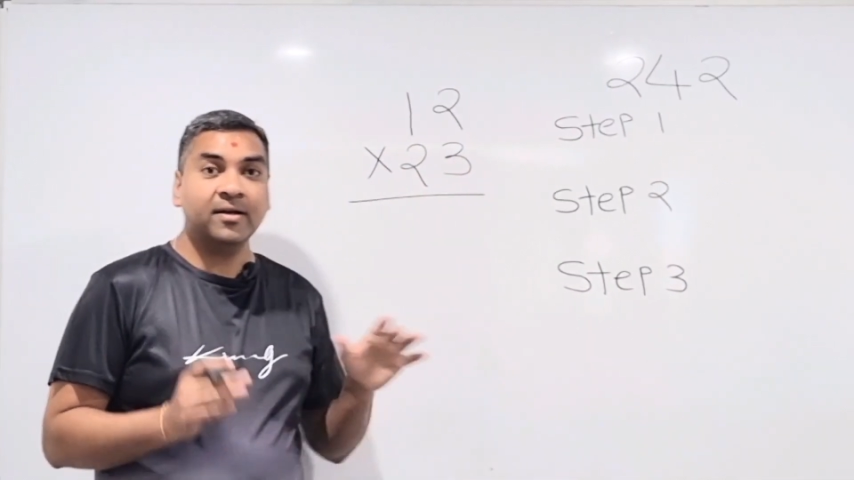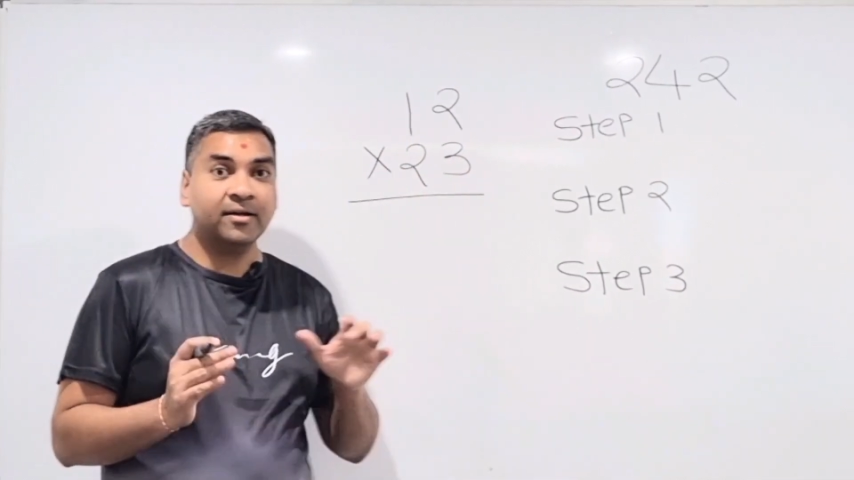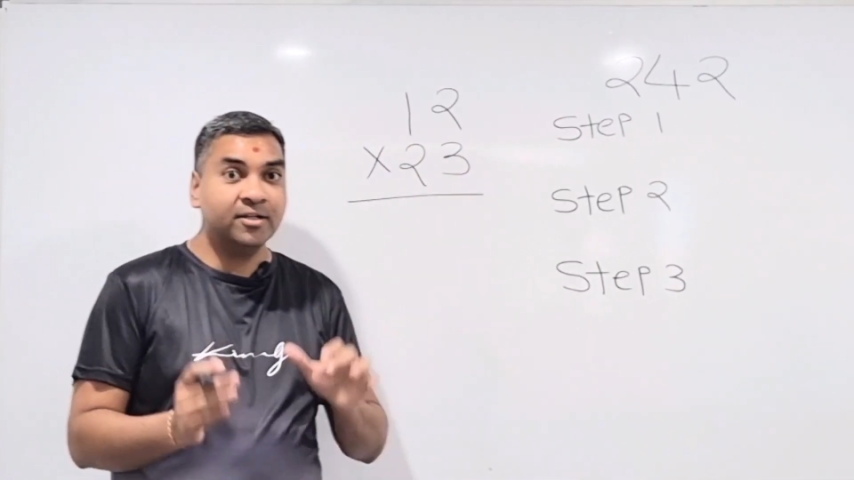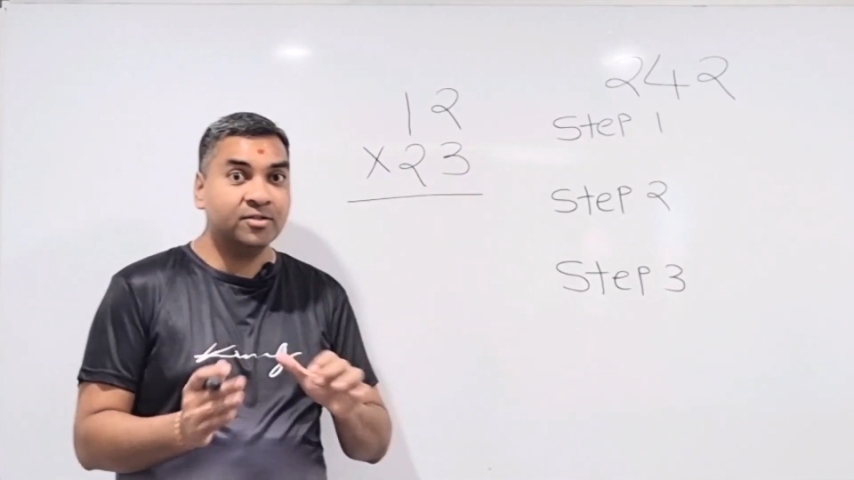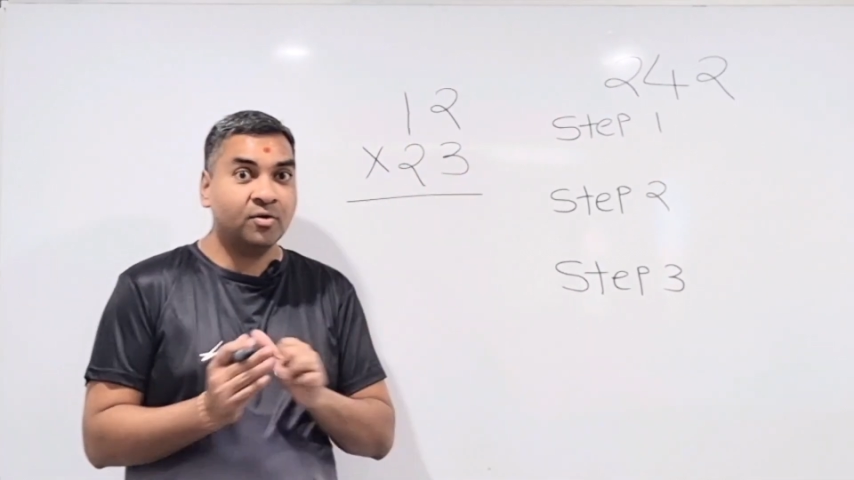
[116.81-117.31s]
a
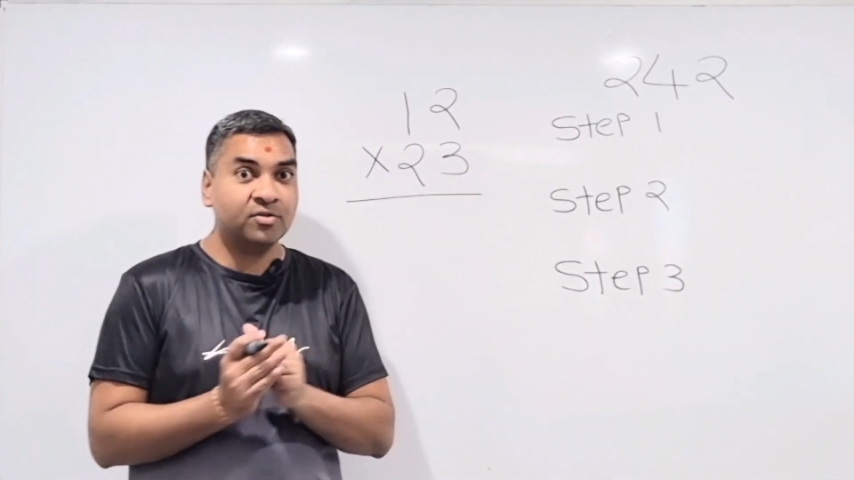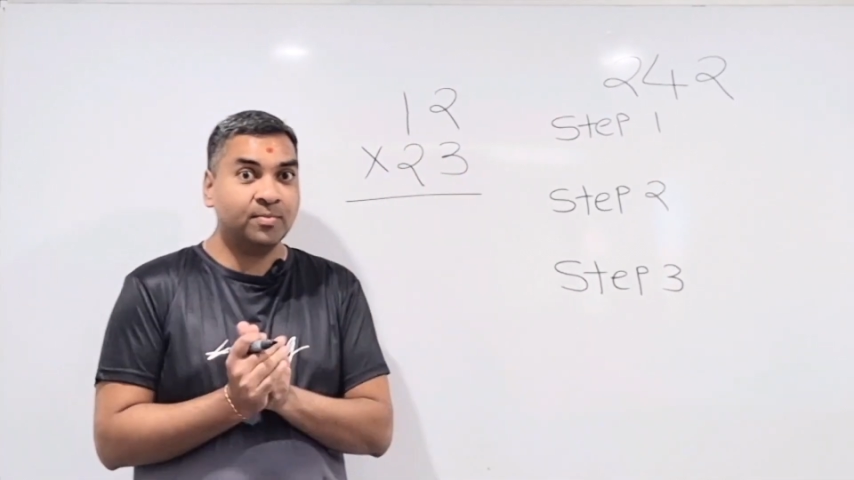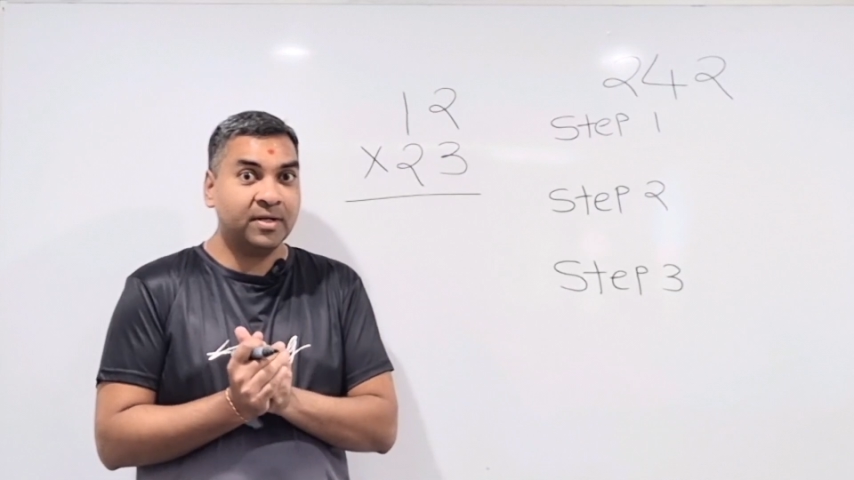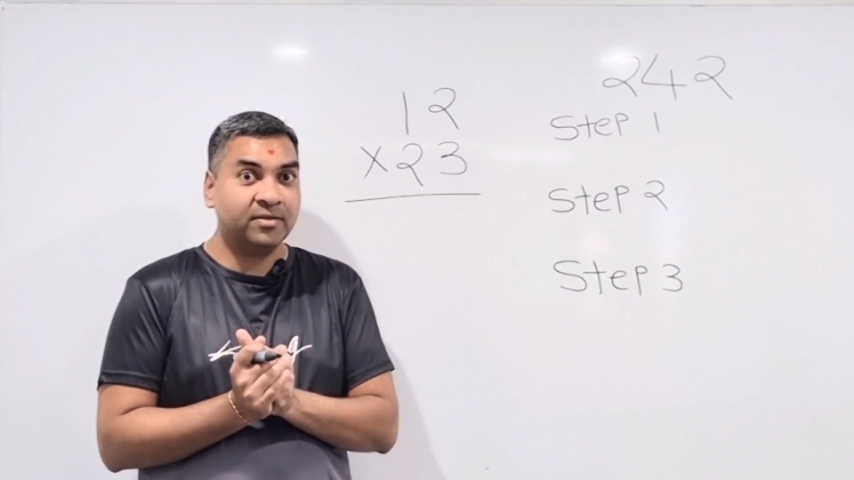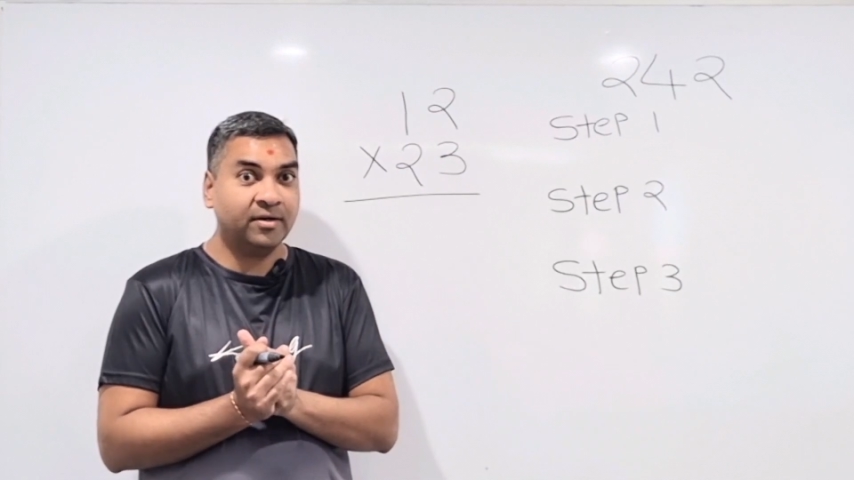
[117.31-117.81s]

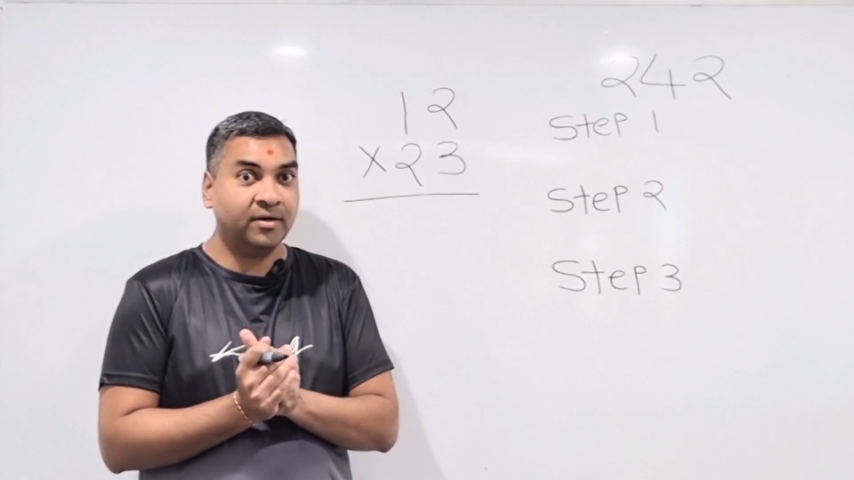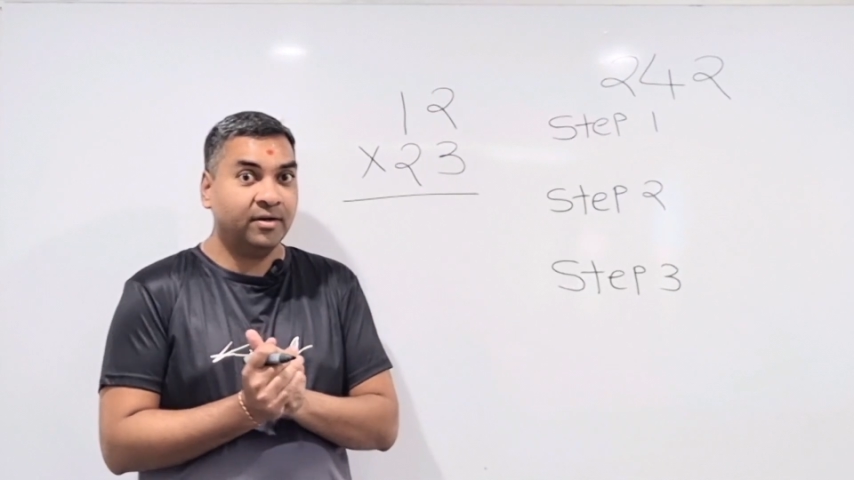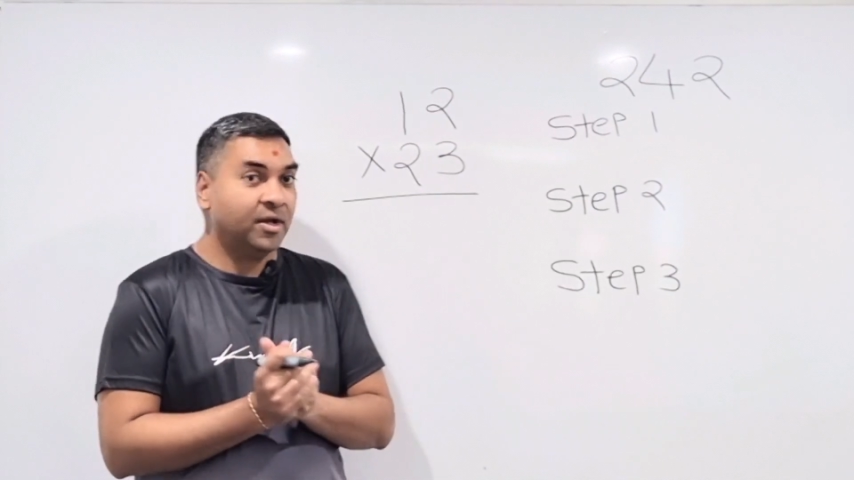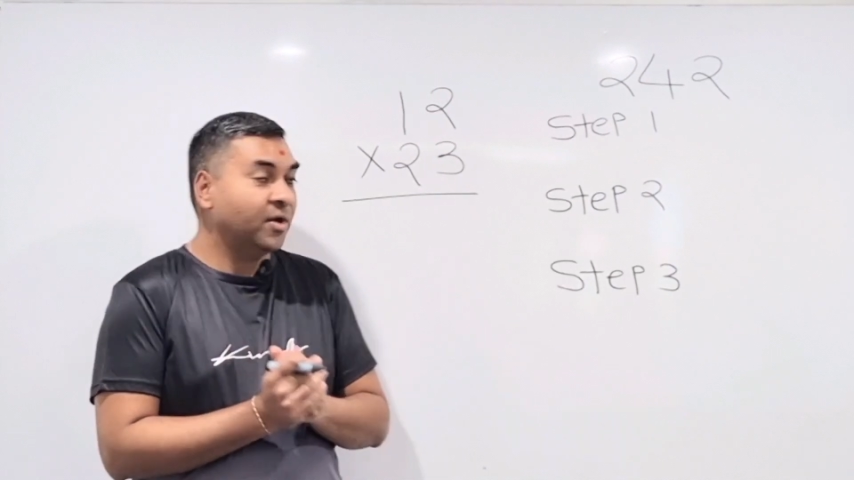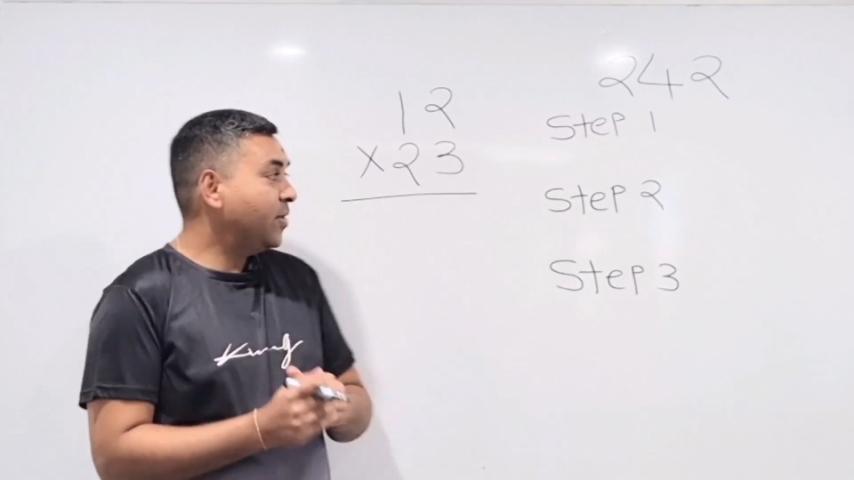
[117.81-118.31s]
crisscross method